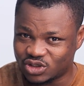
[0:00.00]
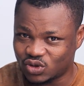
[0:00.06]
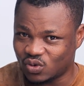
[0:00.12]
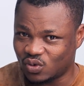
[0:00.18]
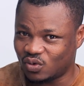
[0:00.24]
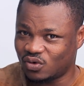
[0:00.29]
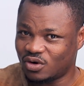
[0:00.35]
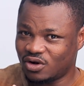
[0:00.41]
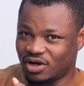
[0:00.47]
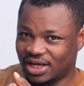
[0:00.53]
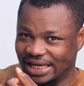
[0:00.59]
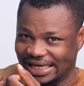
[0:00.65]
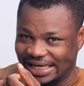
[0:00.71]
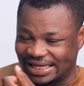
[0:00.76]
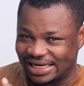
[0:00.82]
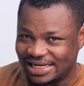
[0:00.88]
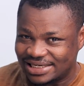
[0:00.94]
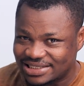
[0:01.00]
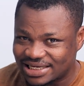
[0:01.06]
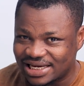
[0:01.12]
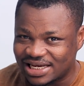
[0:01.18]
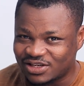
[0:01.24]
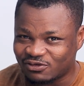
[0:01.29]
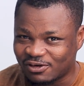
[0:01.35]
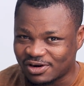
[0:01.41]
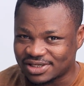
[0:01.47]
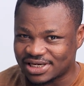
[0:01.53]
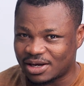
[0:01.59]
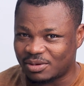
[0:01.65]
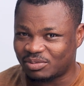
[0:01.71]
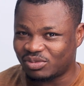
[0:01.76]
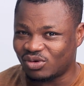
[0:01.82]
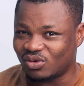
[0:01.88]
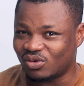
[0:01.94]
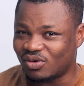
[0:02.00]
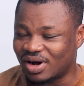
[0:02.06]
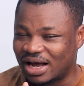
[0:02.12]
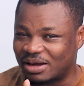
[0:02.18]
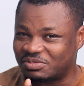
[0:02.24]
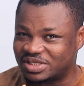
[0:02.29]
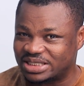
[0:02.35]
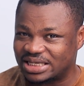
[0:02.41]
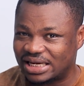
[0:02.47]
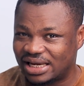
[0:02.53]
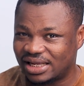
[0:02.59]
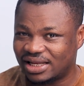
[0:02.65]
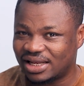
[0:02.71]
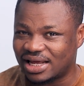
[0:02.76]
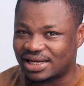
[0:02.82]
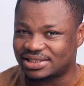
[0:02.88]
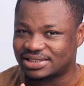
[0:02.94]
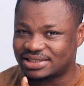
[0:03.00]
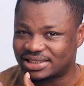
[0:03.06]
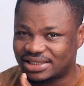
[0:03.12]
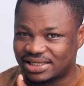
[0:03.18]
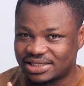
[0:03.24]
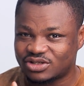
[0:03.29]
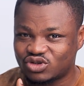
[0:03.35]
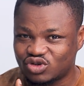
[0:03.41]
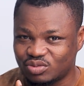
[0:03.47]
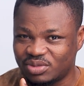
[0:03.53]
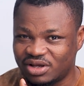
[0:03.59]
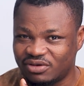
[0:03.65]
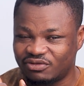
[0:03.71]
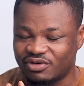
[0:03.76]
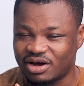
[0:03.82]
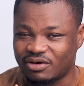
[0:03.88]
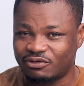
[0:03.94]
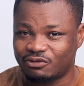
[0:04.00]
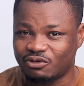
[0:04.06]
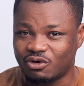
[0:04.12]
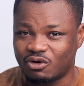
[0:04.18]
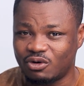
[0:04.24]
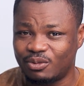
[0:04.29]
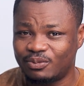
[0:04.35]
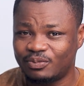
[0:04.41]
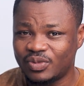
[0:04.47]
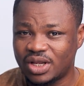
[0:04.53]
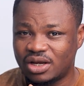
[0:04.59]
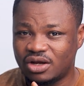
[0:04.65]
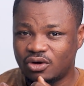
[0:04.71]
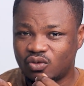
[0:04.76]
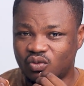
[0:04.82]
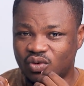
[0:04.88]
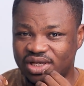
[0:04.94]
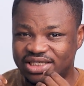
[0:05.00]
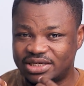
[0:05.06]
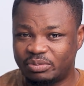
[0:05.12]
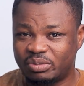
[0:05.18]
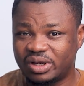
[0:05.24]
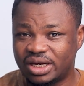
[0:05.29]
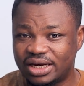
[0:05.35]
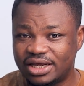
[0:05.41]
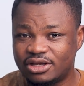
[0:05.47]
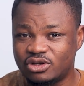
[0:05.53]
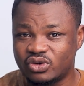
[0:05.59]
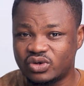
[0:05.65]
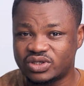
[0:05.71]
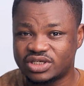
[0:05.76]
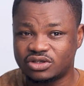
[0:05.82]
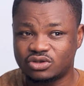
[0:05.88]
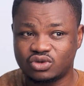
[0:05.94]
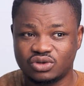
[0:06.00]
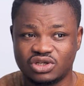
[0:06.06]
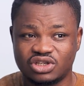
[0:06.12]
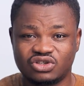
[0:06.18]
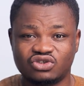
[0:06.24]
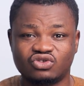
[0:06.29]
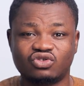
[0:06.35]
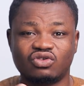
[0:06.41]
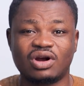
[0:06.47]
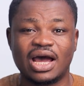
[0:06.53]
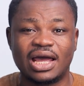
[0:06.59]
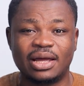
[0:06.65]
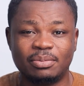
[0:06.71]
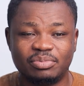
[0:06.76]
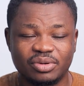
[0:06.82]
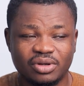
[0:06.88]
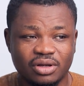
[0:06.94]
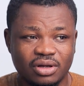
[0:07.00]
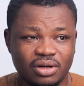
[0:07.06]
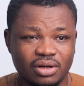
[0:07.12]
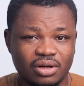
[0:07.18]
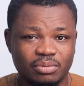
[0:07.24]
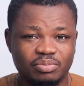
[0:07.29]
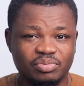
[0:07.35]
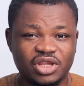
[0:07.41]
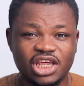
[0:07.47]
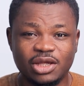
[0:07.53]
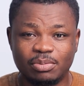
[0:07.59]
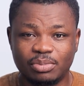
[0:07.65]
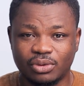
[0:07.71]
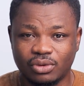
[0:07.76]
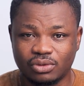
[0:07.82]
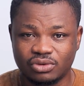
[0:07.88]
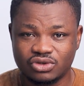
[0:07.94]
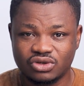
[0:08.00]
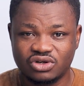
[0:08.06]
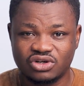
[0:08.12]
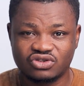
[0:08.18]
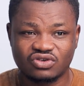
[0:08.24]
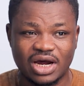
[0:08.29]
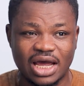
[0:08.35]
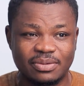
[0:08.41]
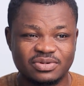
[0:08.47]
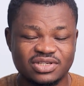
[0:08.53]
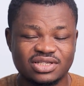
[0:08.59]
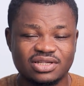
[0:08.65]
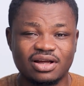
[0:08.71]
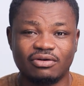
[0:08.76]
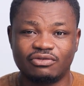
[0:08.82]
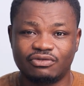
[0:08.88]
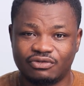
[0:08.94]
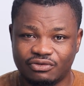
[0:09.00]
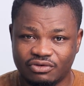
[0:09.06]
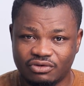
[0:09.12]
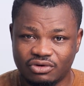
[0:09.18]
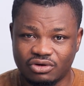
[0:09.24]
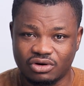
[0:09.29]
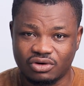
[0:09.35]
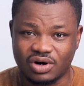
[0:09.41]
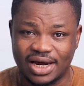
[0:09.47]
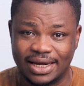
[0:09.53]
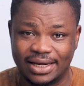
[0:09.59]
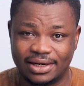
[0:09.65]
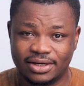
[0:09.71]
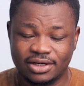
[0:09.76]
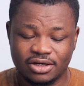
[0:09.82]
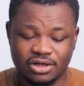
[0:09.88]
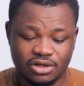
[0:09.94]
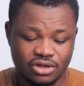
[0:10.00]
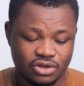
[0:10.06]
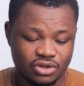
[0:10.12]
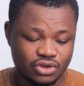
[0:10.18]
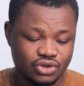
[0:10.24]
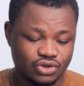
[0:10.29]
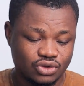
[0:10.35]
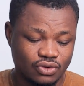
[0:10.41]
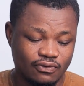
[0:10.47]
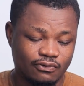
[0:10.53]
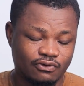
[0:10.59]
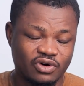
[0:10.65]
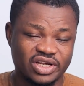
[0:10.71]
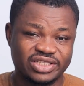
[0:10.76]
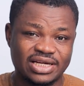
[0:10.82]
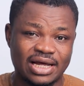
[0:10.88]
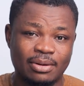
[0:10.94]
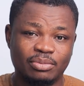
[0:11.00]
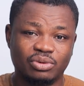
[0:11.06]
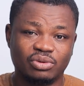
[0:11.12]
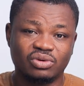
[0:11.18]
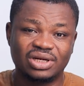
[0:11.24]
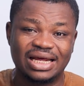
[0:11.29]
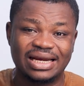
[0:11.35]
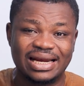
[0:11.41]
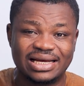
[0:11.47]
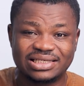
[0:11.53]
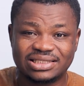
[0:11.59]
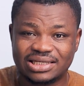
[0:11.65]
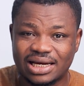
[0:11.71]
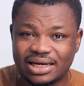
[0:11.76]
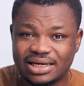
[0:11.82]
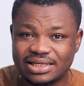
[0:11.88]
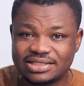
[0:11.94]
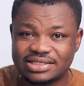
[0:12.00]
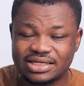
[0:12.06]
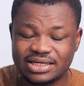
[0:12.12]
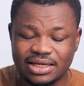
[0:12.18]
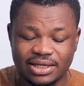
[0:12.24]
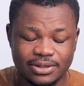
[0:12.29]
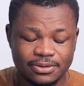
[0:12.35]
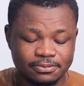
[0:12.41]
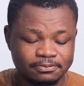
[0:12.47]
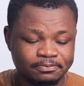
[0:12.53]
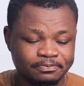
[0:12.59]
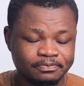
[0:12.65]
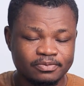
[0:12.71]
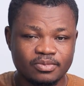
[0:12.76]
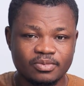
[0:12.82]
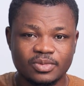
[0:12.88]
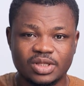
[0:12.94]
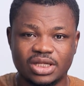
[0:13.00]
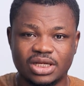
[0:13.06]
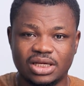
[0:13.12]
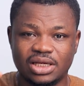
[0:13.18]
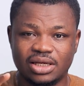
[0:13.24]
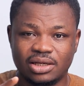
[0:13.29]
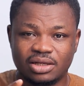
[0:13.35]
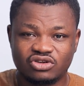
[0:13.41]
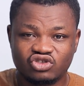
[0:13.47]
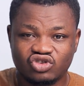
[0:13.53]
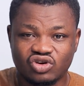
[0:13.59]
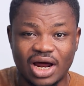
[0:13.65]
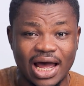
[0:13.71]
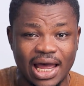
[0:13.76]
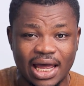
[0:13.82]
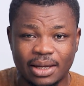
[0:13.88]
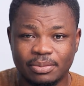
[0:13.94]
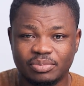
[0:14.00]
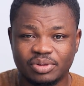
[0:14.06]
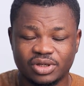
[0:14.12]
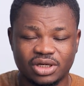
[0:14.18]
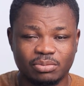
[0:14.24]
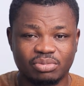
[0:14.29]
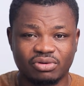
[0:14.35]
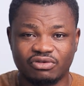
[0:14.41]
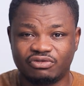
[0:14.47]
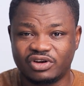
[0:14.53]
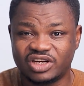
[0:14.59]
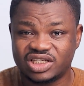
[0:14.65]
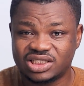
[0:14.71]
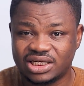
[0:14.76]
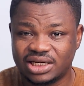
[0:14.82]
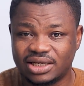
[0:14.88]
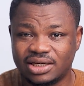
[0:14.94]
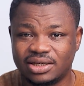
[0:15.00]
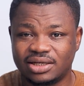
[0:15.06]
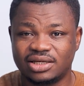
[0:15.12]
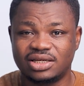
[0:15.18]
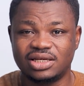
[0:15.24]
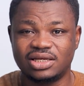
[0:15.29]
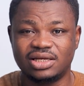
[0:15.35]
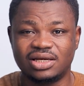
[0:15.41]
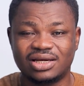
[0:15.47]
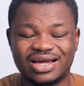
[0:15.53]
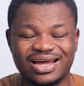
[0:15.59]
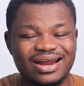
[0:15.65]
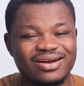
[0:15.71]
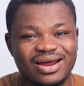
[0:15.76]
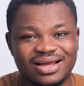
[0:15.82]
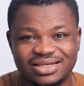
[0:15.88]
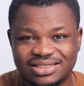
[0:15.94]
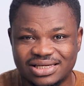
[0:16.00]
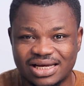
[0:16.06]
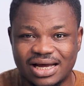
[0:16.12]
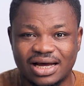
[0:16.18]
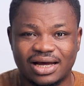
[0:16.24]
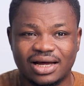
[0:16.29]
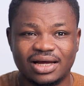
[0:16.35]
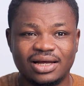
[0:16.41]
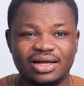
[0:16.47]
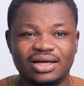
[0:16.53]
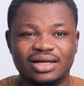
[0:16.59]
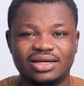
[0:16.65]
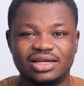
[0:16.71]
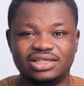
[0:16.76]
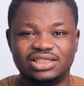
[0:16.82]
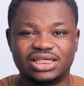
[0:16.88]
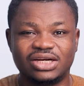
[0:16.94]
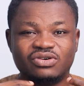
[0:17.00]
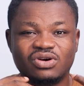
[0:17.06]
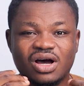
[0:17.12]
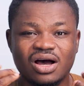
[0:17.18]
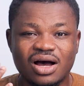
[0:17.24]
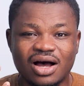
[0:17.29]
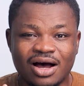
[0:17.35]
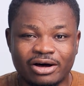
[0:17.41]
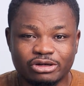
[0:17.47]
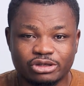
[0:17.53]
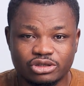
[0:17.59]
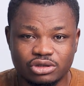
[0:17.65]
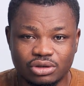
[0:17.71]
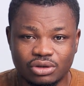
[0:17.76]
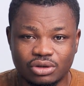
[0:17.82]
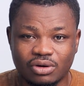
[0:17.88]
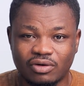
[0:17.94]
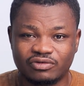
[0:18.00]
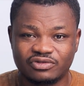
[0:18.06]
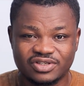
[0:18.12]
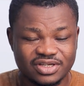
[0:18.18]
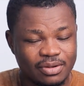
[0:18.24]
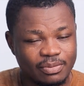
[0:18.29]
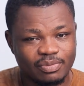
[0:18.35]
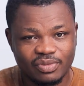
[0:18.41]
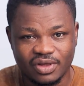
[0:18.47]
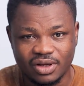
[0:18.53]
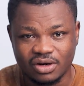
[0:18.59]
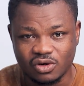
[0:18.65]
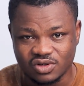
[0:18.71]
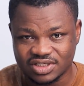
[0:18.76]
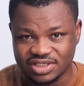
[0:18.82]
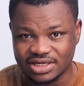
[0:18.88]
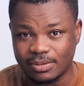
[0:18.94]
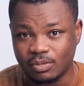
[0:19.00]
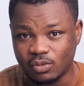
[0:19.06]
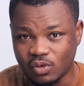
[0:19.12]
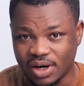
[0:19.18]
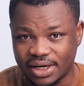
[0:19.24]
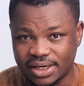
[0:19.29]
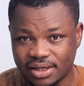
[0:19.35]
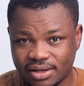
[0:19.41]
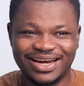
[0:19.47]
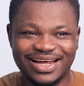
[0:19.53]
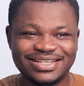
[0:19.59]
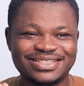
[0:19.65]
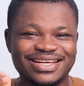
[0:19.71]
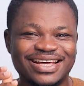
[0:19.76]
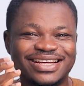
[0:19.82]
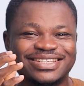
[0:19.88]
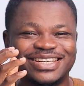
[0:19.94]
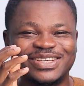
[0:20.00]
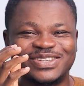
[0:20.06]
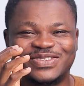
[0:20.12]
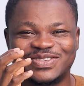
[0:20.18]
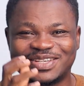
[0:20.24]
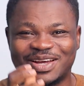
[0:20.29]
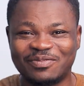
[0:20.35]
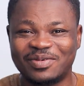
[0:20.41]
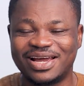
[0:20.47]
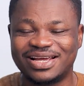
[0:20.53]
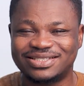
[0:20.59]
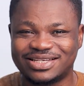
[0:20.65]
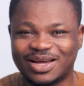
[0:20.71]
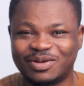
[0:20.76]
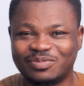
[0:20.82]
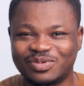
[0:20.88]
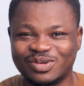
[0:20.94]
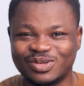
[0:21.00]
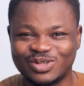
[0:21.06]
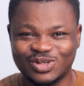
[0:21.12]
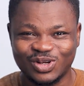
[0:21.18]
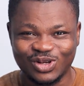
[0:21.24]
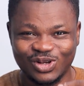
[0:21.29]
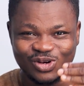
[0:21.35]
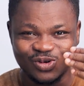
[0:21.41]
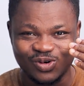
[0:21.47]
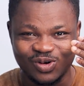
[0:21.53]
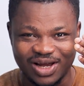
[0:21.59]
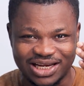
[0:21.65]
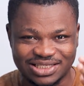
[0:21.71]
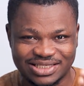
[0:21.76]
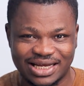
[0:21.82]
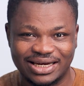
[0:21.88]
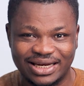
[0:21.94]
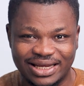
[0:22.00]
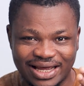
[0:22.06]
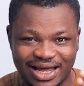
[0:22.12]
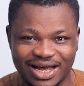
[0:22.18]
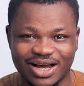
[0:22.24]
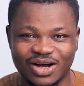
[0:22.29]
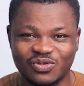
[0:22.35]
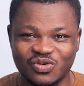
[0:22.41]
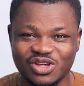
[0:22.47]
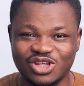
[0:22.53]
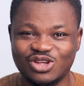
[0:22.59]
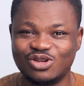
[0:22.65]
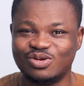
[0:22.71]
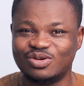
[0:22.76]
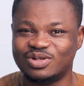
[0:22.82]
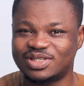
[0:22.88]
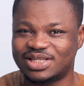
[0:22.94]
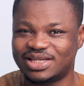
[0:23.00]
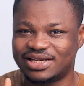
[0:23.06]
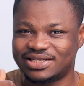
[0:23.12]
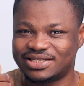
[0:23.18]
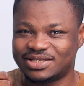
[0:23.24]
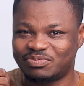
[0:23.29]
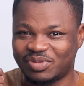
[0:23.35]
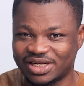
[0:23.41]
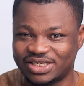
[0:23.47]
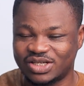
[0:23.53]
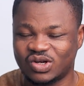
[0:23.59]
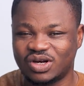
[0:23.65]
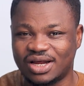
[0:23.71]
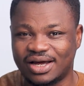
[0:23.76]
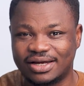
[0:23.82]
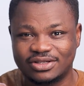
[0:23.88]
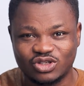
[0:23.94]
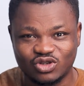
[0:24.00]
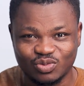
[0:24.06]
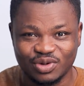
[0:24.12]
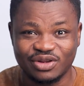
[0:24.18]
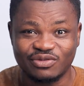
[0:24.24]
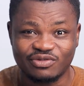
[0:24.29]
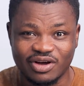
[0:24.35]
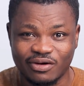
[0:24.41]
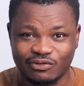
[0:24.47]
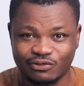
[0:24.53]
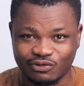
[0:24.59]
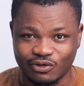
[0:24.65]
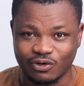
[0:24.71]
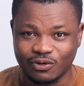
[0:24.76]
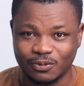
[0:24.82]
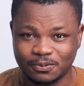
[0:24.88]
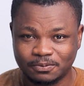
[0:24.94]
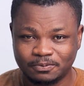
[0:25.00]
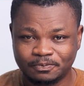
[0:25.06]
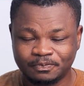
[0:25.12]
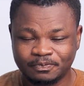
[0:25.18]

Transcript: So in this case, for example, I'm saying that this to be verb form, we typically use it to describe people, to describe stuff, all right? So, for example, the nationality, the tribe, the profession, the character, the general outlook of something or someone. Let's get into some examples so you know exactly how we use this particular to be verb form.